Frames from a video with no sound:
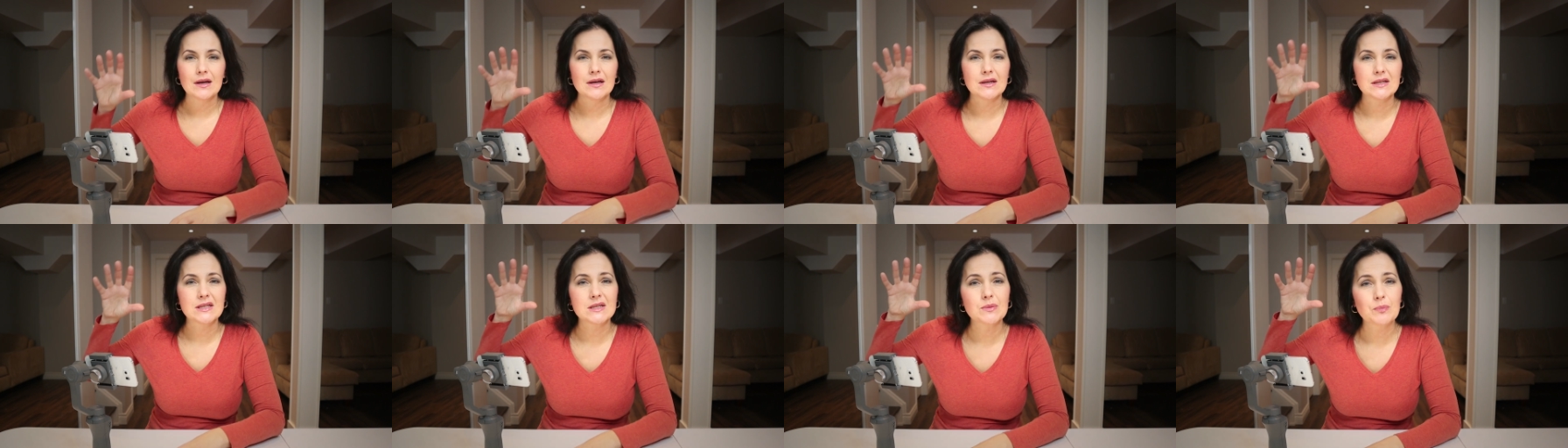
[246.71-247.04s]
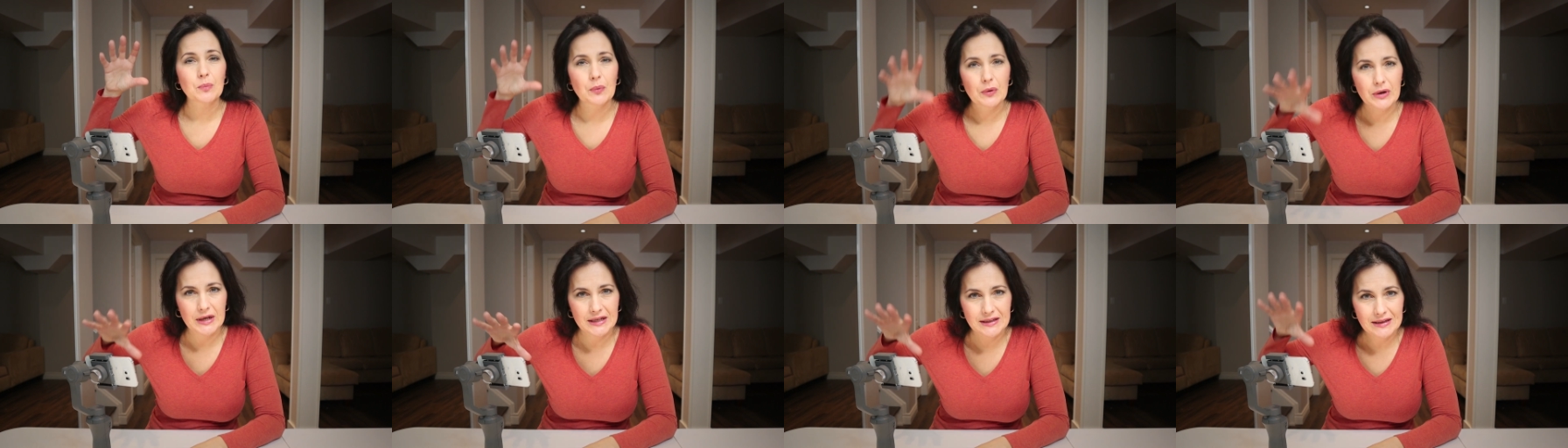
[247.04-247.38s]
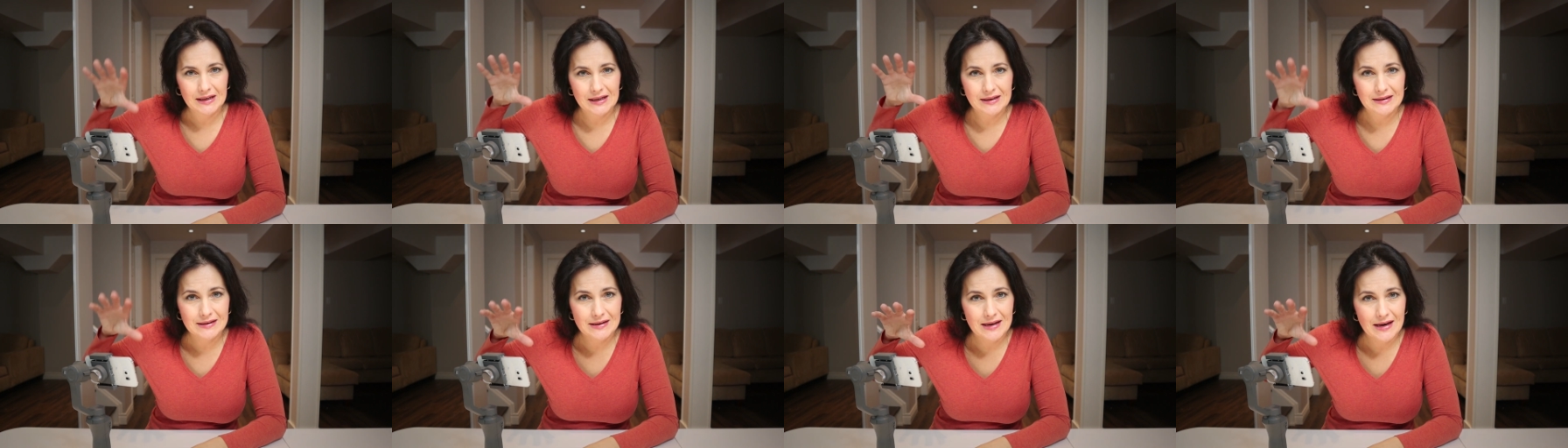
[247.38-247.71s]
is put
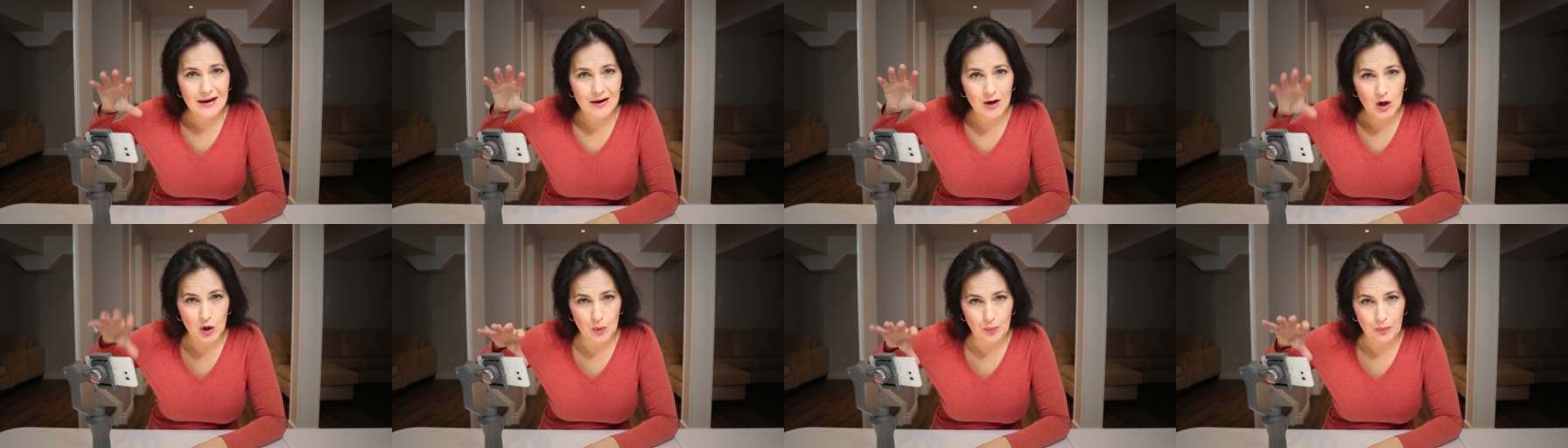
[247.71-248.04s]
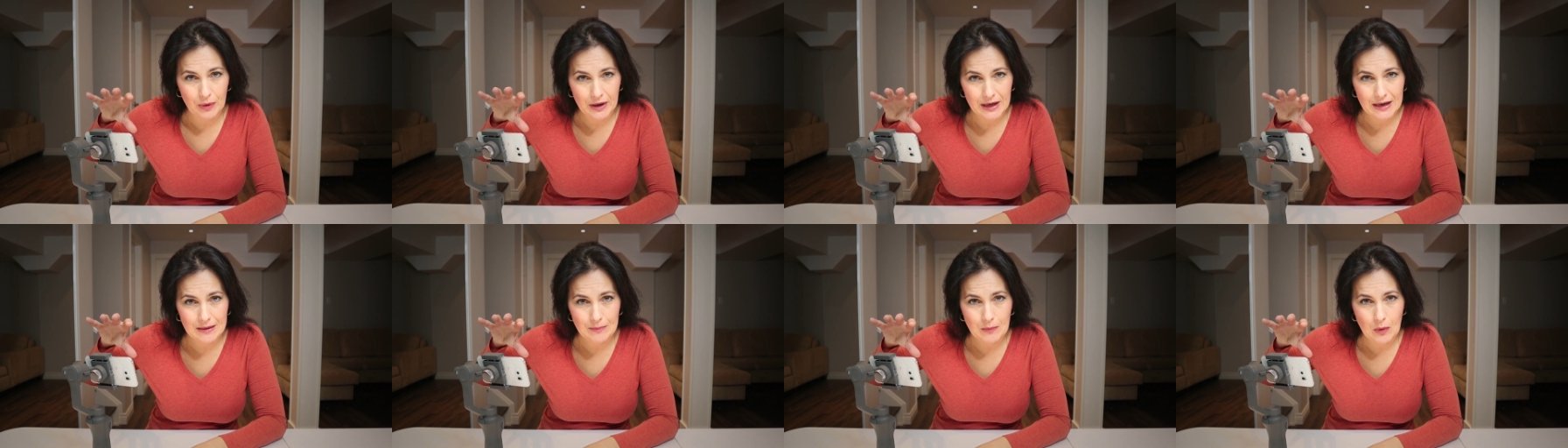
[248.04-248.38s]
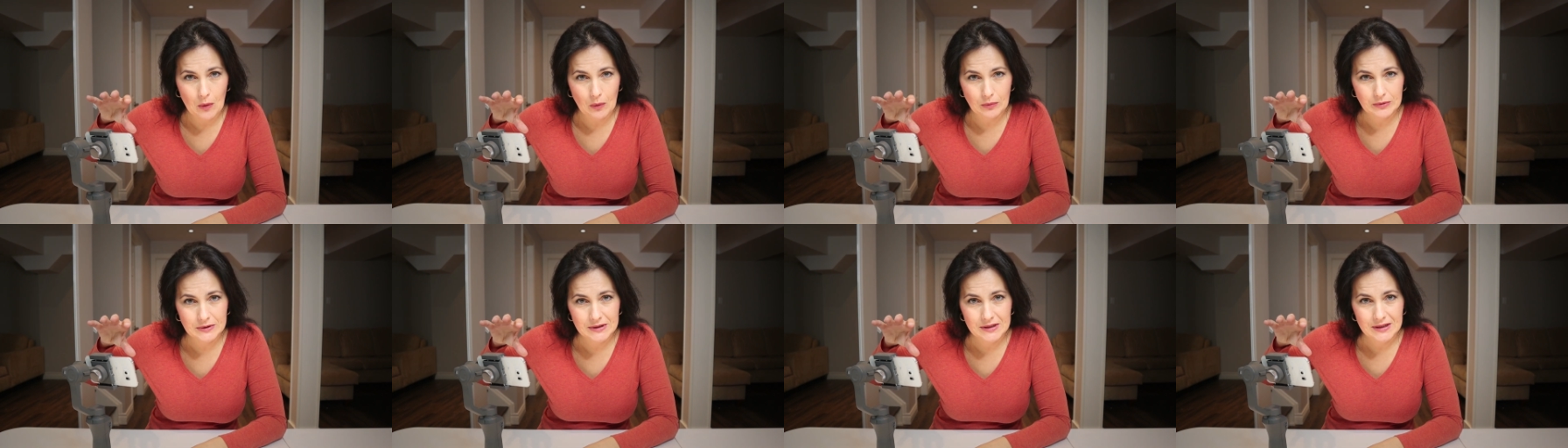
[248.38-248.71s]
it in the airplane
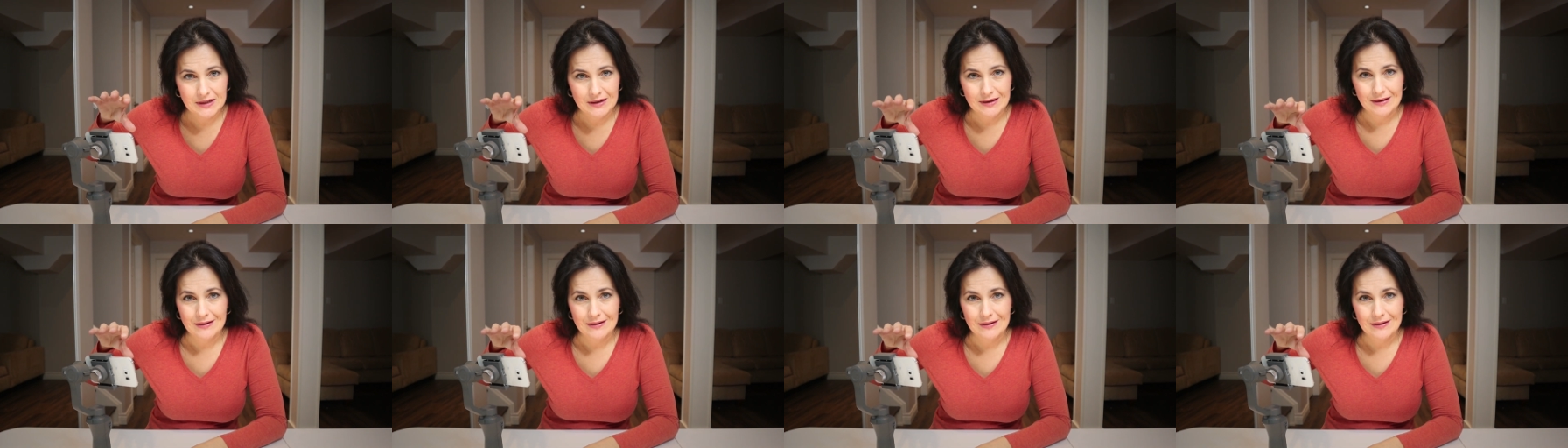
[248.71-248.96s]
mode.